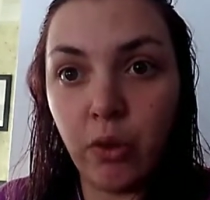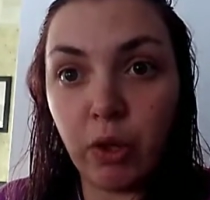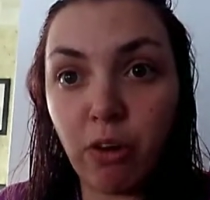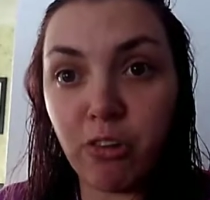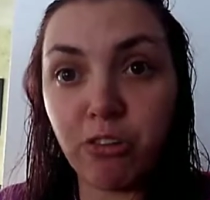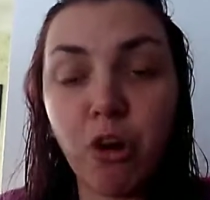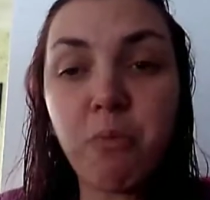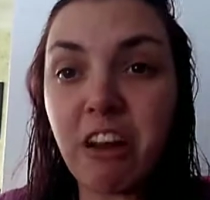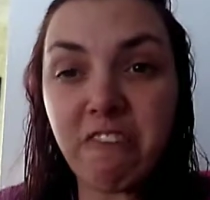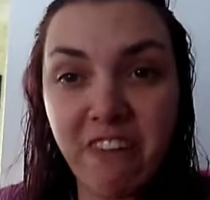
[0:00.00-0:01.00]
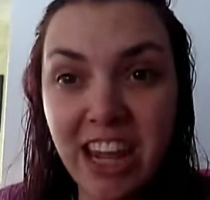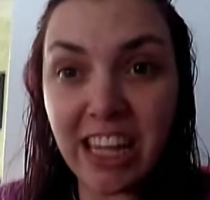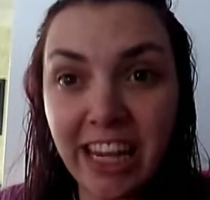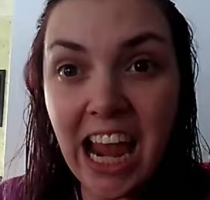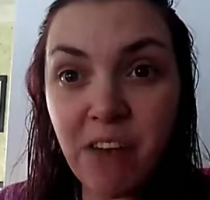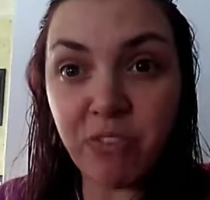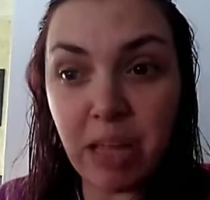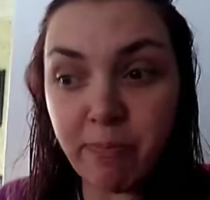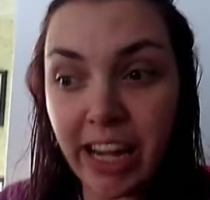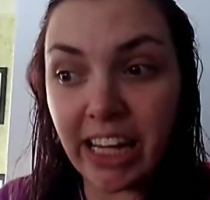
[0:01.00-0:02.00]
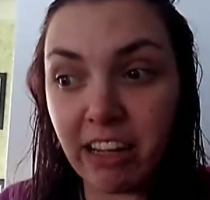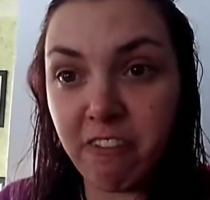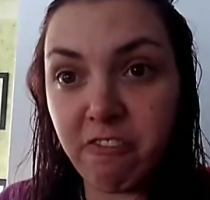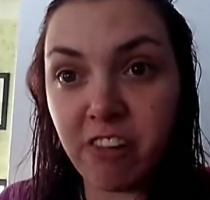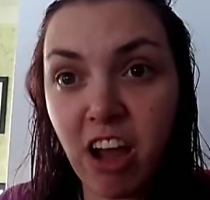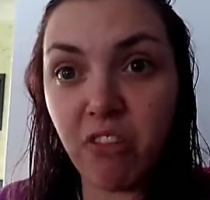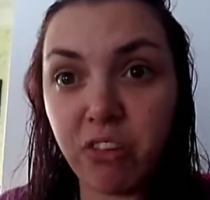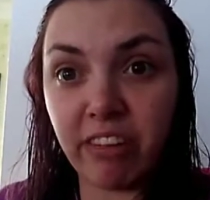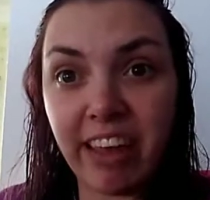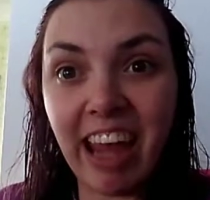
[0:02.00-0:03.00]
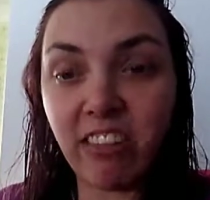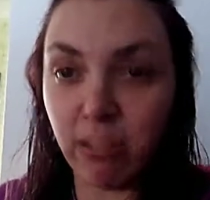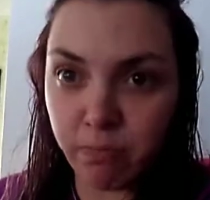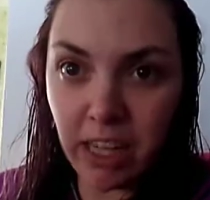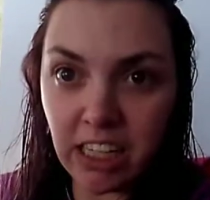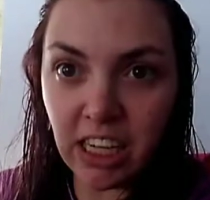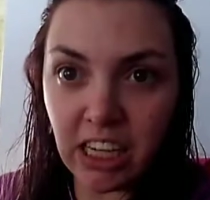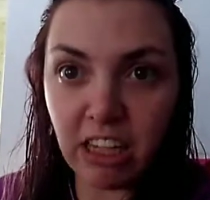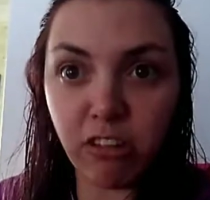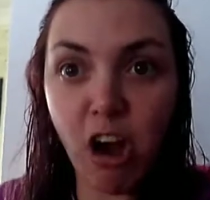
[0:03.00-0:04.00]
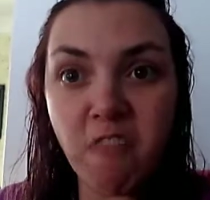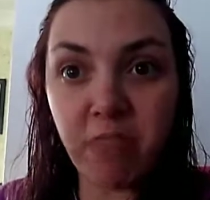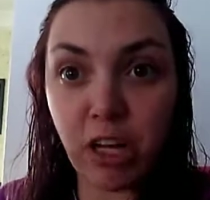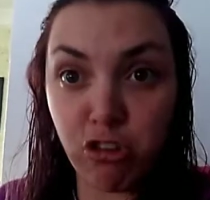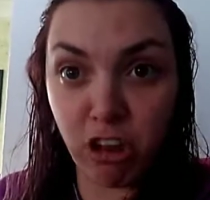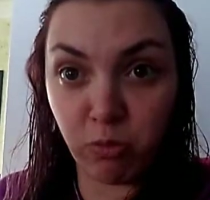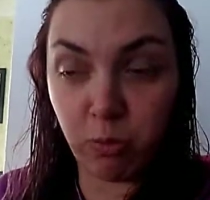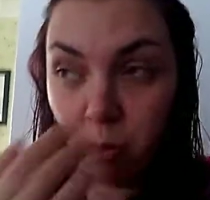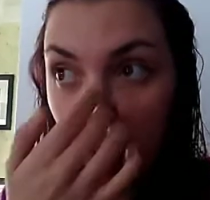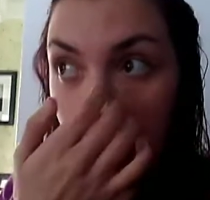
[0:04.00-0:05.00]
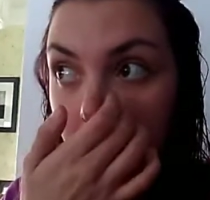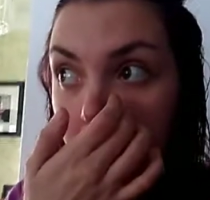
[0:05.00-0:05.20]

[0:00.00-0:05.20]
there are so many fake accounts that my fiance's ex is making, and it's hard for me to trust people.